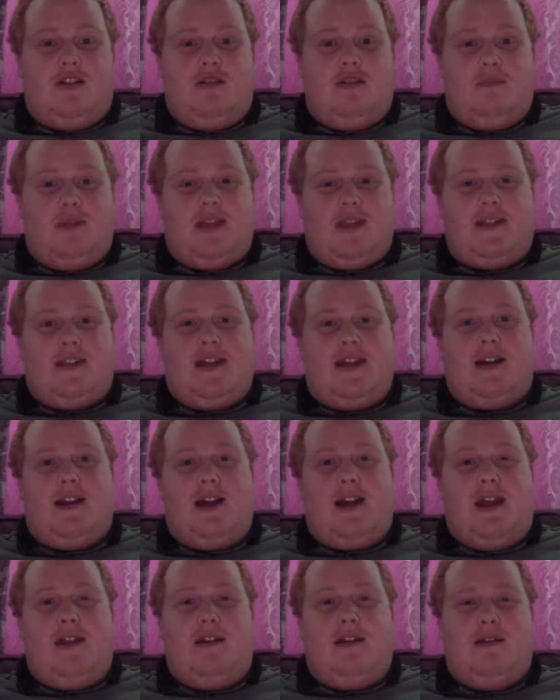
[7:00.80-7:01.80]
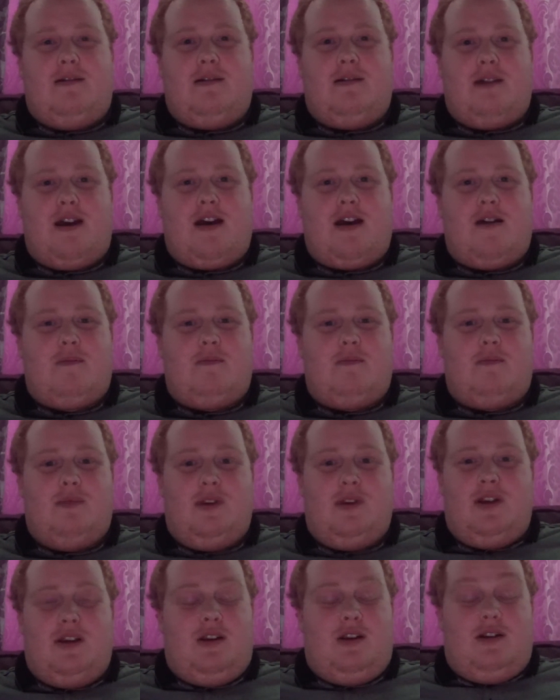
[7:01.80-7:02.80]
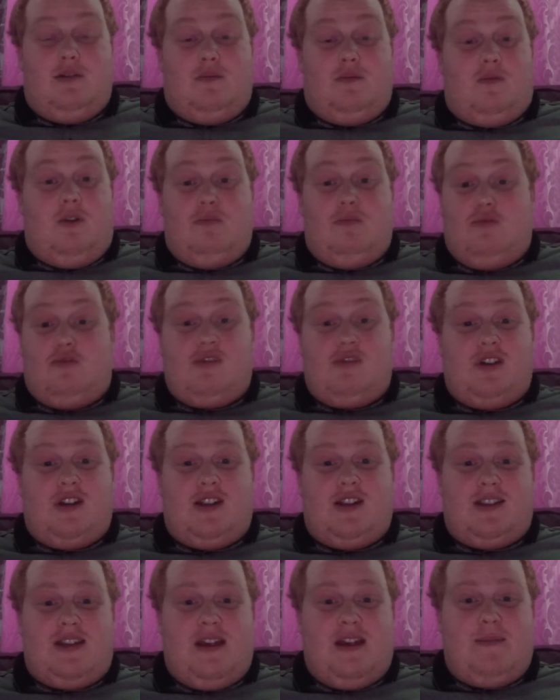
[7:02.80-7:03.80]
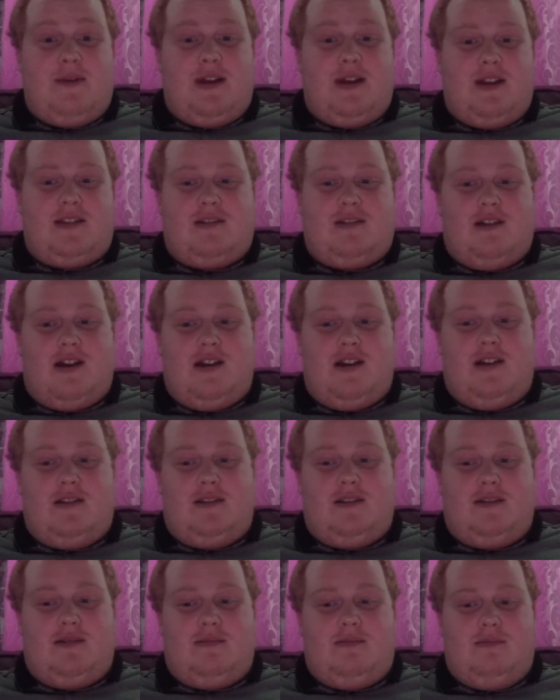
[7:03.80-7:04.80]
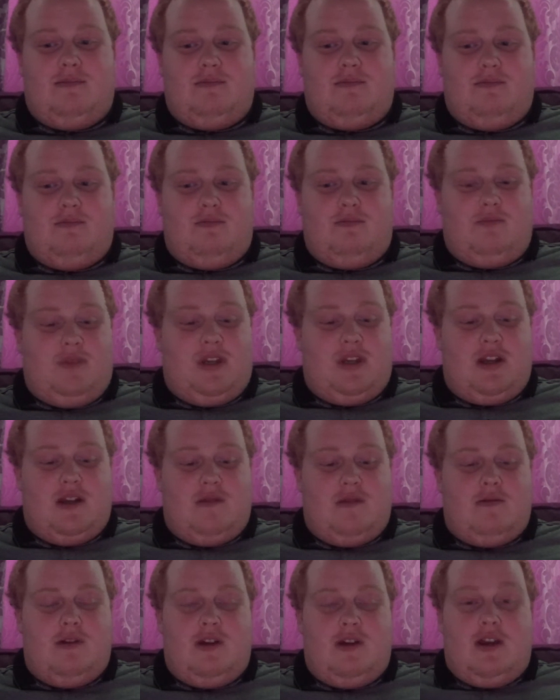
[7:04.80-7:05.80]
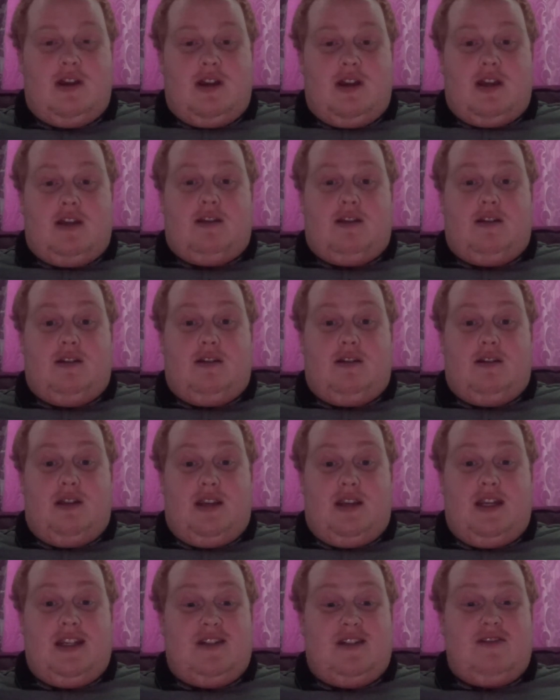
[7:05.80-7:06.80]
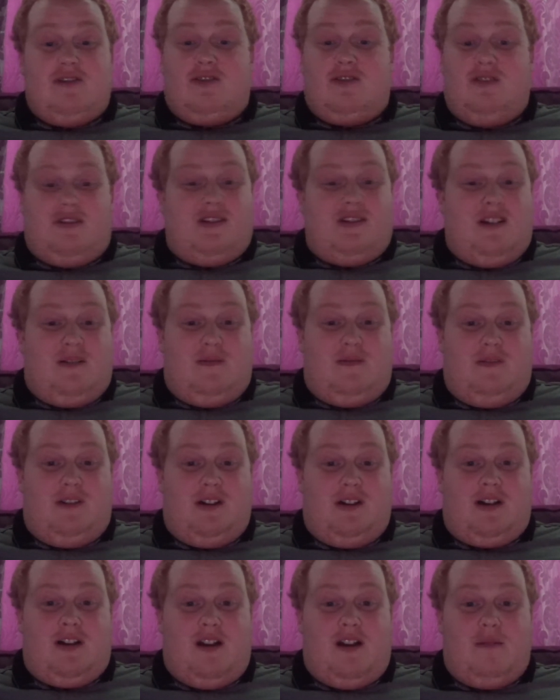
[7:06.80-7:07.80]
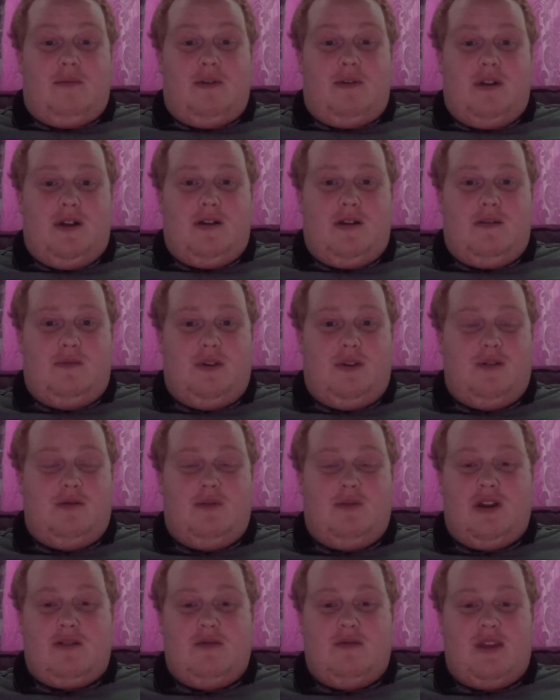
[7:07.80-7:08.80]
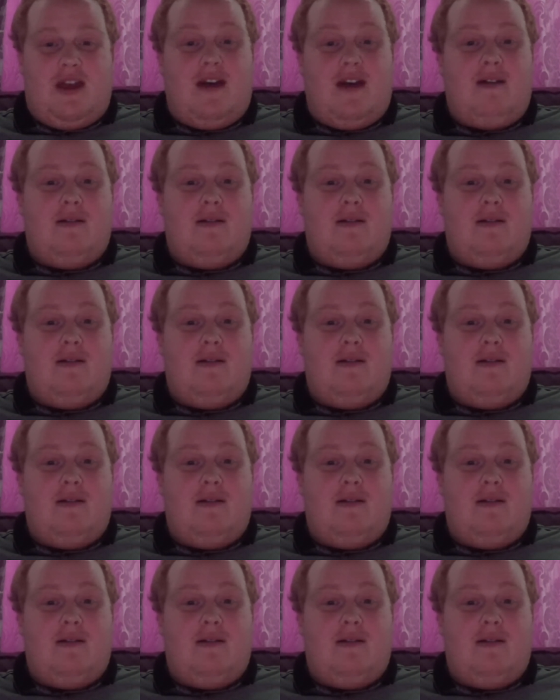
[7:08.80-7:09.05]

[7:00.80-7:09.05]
Benteke. What more can I say about this guy? He's not good enough for the club. We all know that.